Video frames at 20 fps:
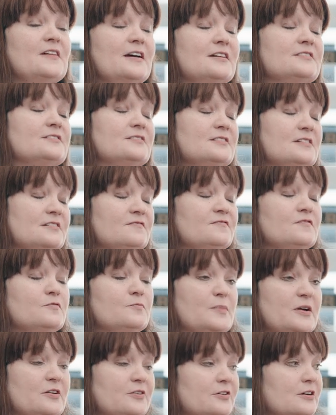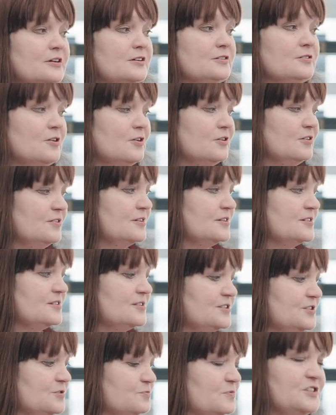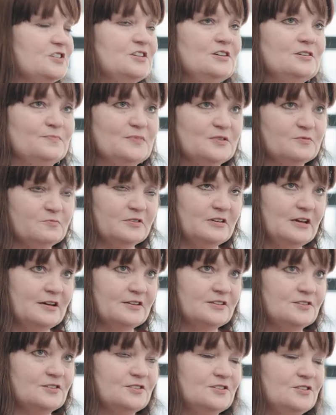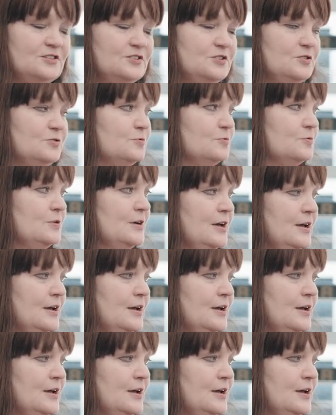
as a Native American artist, which he had been reluctant to do